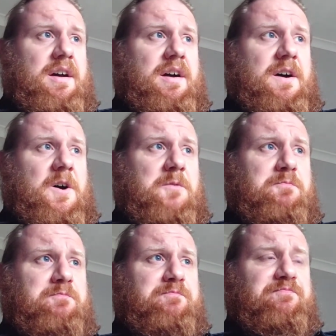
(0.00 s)

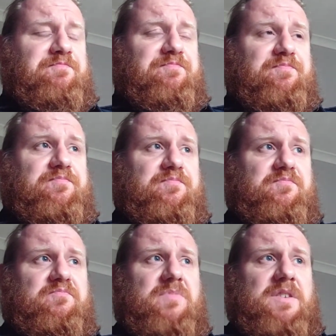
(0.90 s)
And
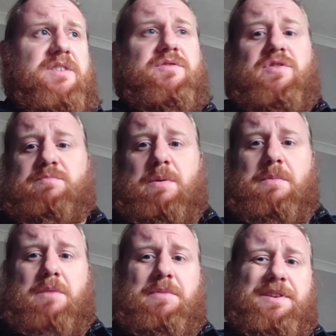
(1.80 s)
this was just my
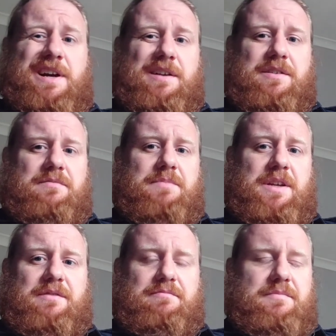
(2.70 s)
mum. My dad
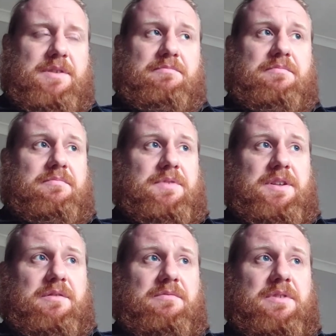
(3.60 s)
being,
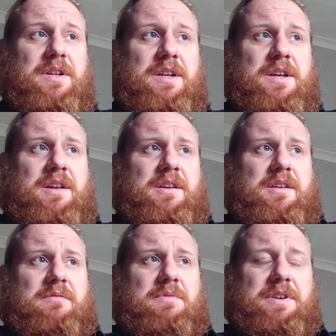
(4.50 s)

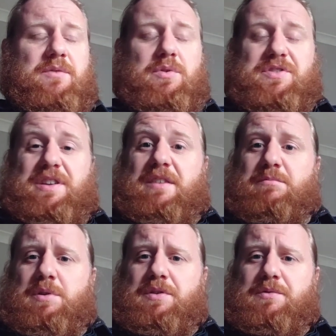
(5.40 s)
my dad wasn't that
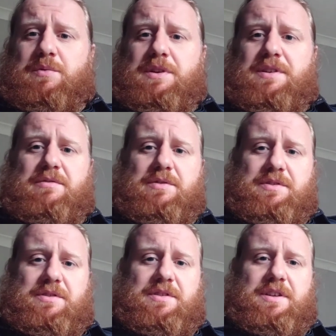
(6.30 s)
bothered with it. He
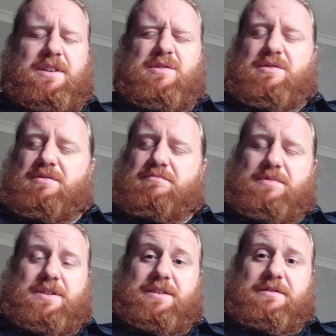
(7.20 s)
wasn't.
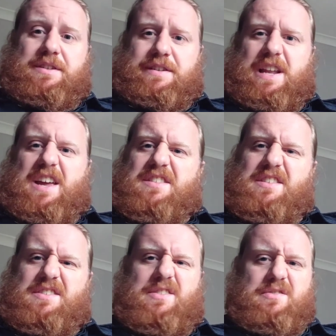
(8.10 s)
He's an
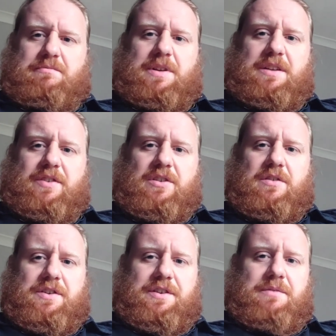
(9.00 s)
atheist. He doesn't believe in
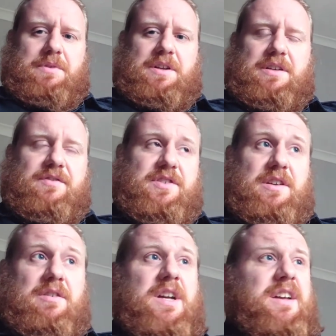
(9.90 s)
God. I don't believe
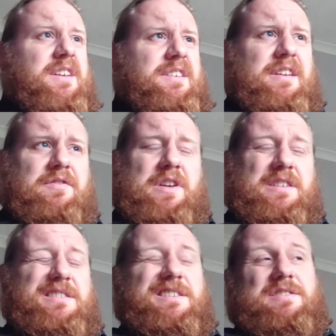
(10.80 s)
so. Therefore, he
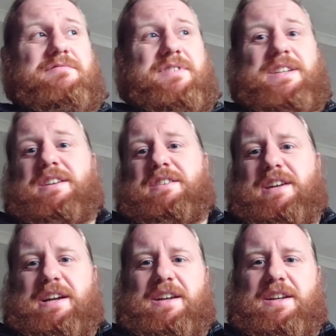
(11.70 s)
didn't
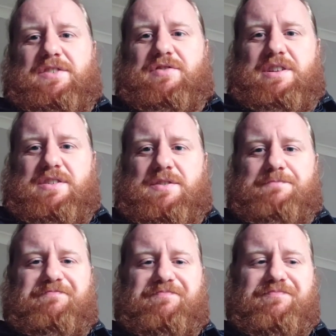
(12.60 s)
take an interest.
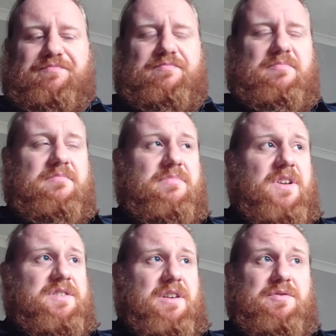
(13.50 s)

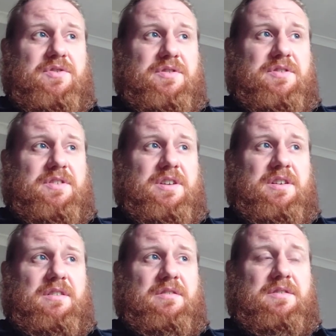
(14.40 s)
So it was just
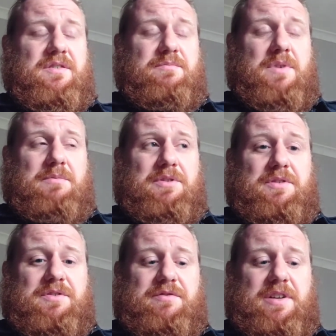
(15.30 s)
mum and
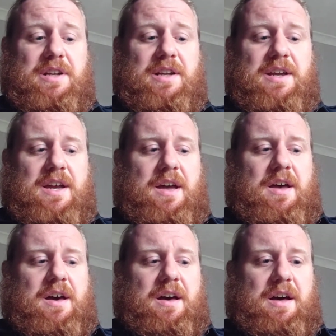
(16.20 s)
us really.
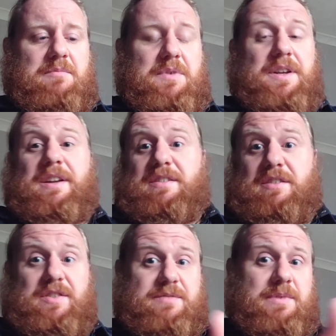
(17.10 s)
And as
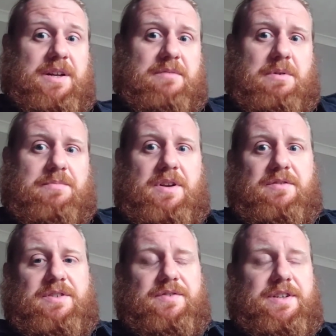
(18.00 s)
I've explained in my
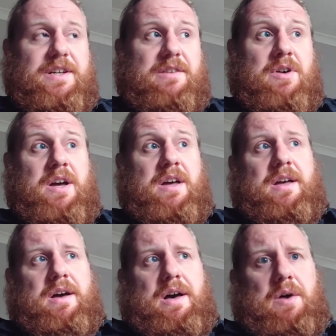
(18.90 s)
previous video,
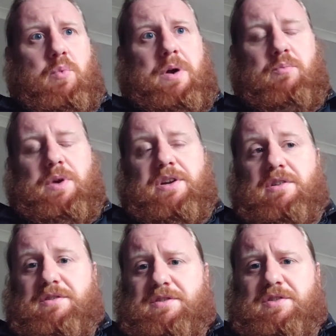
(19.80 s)
when we
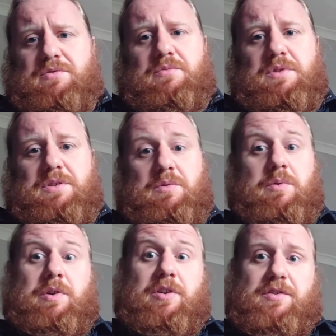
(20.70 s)
got to or
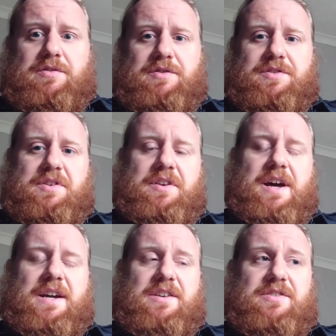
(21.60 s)
when I got to a certain
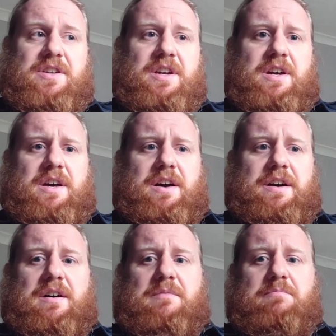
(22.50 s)
age,
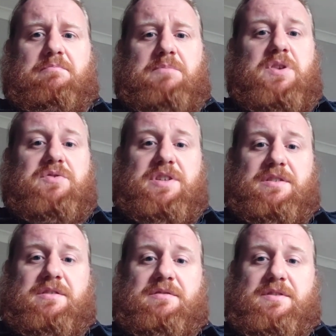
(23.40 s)

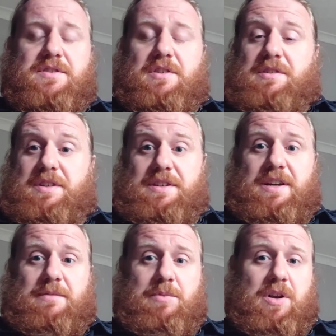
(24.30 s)
music started to
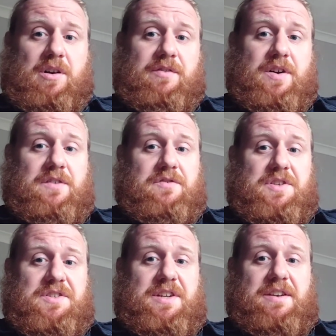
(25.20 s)
take my life over
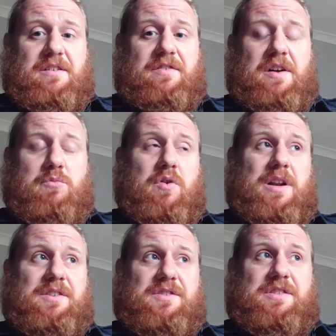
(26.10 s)
instead, and I found more
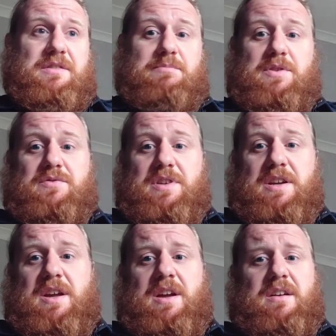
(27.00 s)
answers in
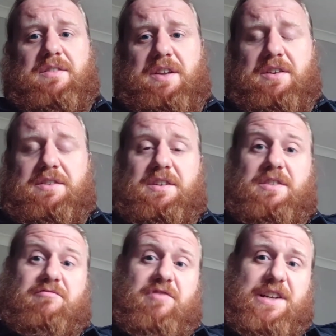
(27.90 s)
music than I did
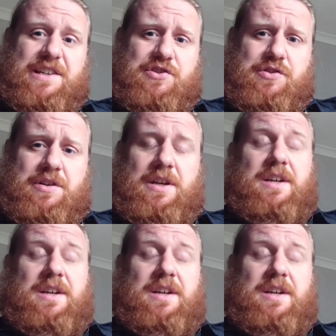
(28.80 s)
in religion.